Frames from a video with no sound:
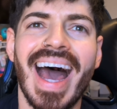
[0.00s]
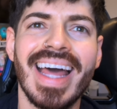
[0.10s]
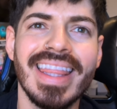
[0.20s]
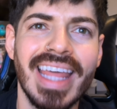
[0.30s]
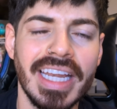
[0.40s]

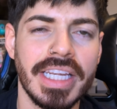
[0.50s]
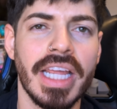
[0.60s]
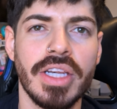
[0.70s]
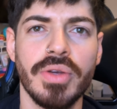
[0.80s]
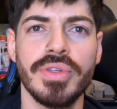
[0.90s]
They
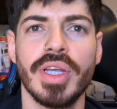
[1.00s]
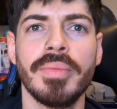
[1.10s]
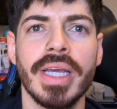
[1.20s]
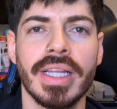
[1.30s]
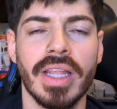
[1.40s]
did do
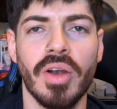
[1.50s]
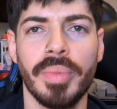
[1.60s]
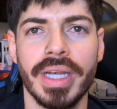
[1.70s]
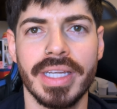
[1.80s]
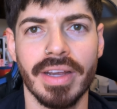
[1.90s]
something a little
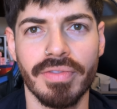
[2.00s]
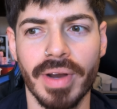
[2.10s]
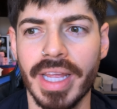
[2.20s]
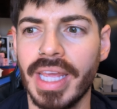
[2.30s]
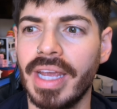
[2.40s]
bit
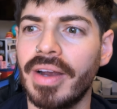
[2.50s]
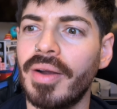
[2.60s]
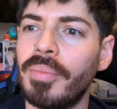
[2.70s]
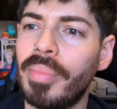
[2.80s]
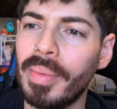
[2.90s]
different here,
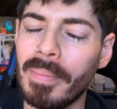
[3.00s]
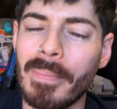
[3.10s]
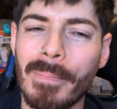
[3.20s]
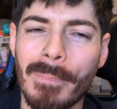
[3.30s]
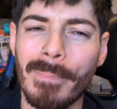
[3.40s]
but
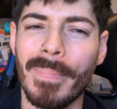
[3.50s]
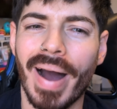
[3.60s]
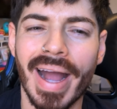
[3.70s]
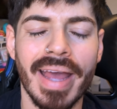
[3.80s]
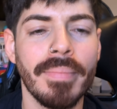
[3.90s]

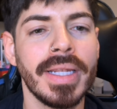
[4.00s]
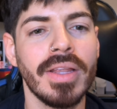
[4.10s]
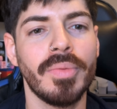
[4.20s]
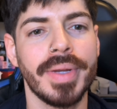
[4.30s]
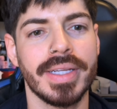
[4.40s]
I am a
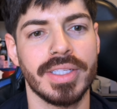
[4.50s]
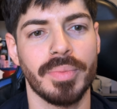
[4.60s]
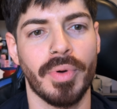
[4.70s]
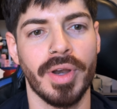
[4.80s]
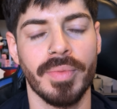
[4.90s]
little bit
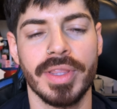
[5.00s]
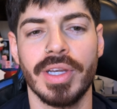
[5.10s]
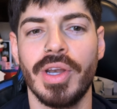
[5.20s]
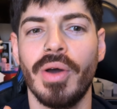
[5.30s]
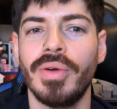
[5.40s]
disappointed with the
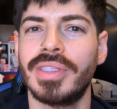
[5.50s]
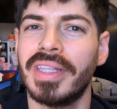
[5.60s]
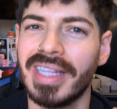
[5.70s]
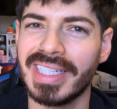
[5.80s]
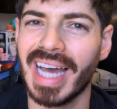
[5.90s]
notes and
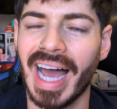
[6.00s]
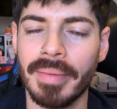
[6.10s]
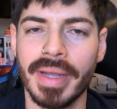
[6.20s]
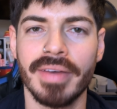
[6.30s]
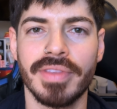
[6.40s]
the
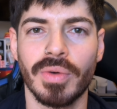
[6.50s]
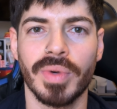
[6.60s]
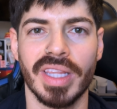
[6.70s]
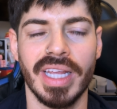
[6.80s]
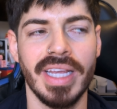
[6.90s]
timing of the
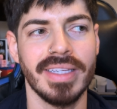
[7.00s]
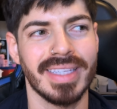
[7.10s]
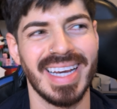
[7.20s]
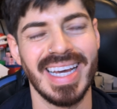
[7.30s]
release.